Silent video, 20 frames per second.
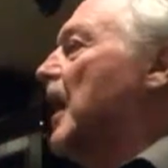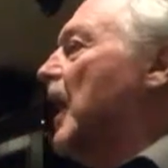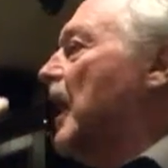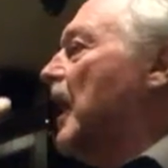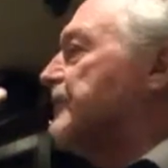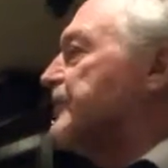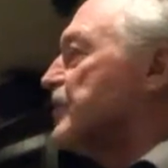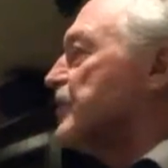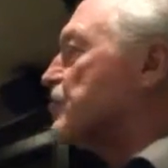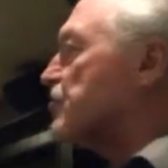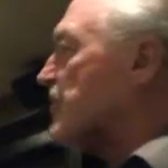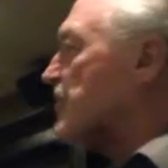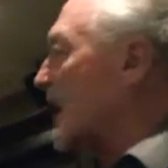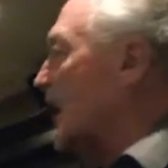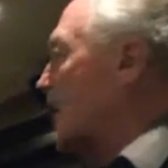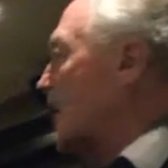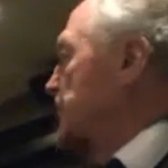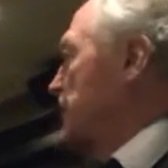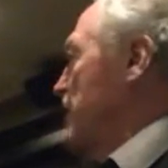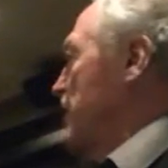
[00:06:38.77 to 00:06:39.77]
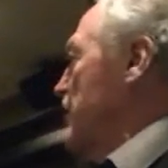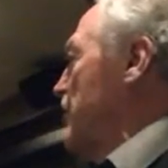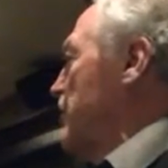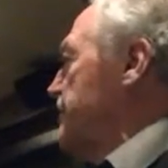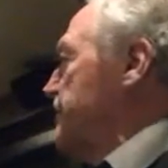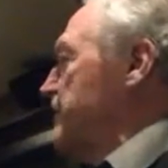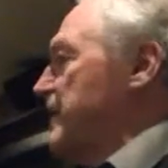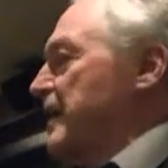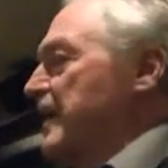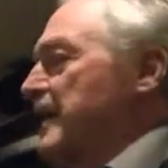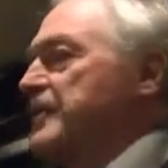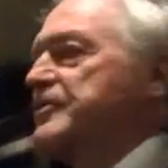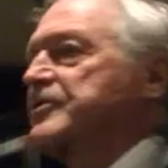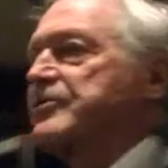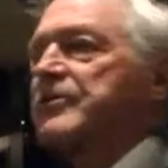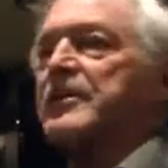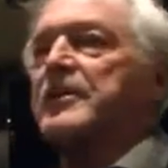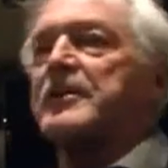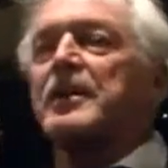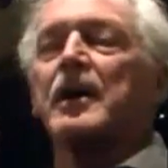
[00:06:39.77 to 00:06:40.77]
of the crowd along the King
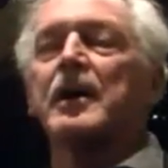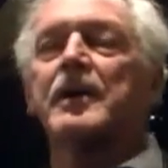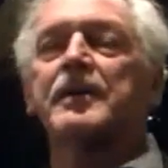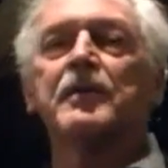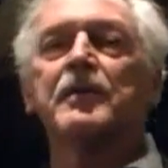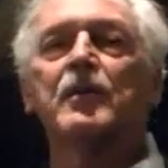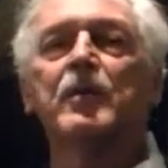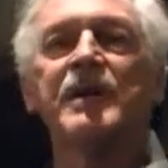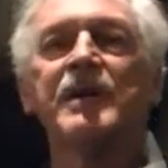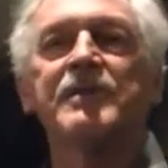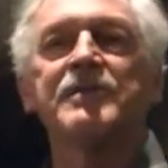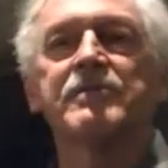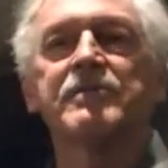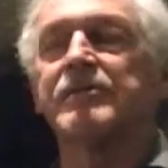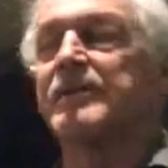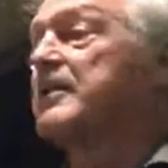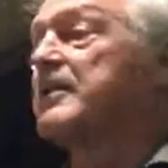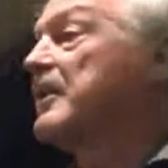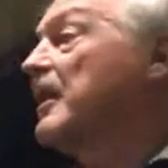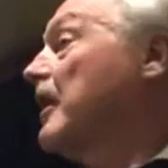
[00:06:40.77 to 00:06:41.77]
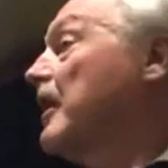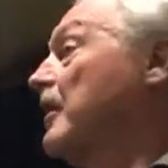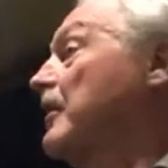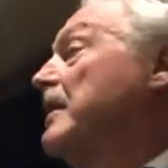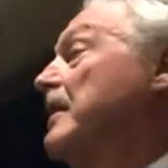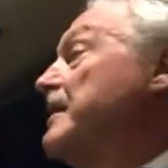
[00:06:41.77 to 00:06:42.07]
Street car, the Queen Street car,